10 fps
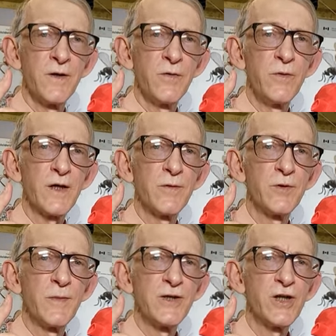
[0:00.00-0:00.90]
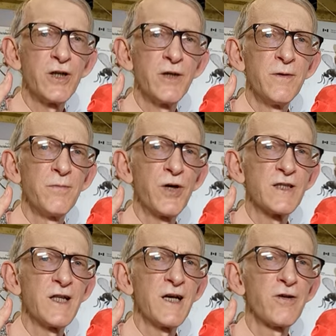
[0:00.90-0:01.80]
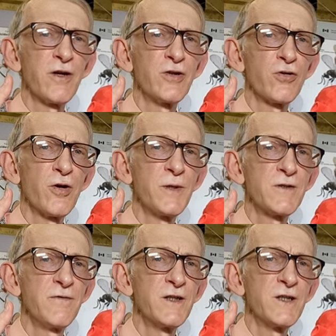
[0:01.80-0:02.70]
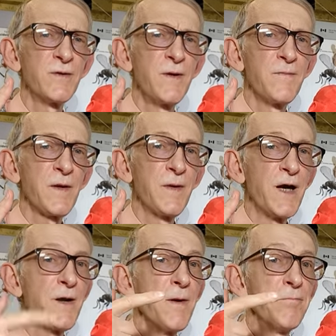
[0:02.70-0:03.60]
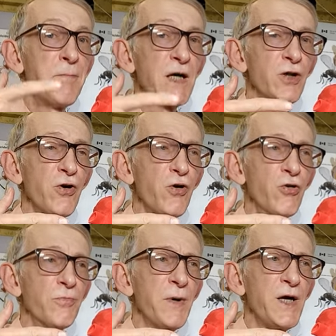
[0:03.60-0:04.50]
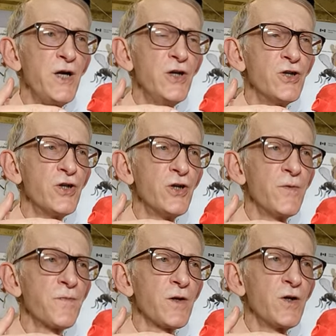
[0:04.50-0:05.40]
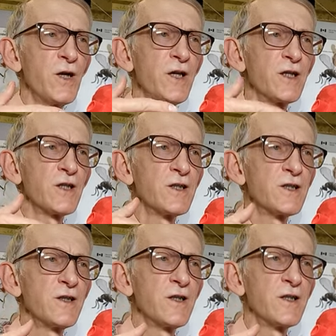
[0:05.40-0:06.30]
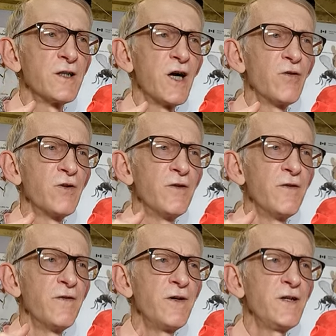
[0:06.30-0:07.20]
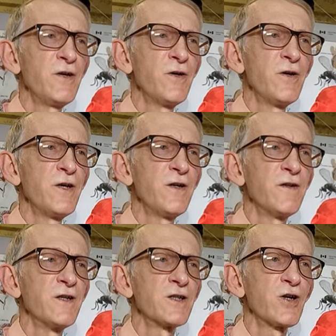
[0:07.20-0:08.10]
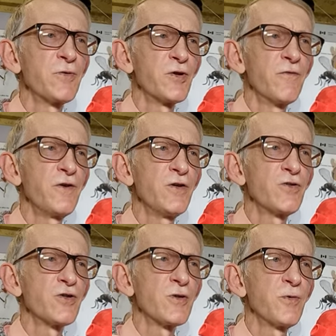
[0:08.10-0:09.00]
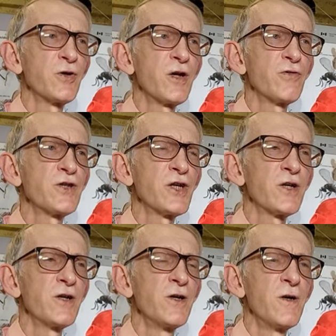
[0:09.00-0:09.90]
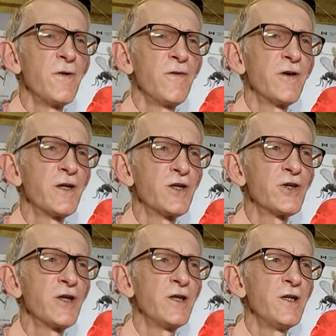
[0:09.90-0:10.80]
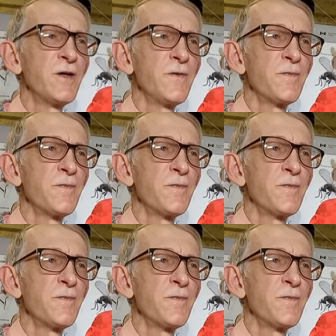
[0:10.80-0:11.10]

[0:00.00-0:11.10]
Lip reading: Welcome to my channel. Press like, write your comments. Visit my Patreon page. Link is down video in the description of video to support our channel financially.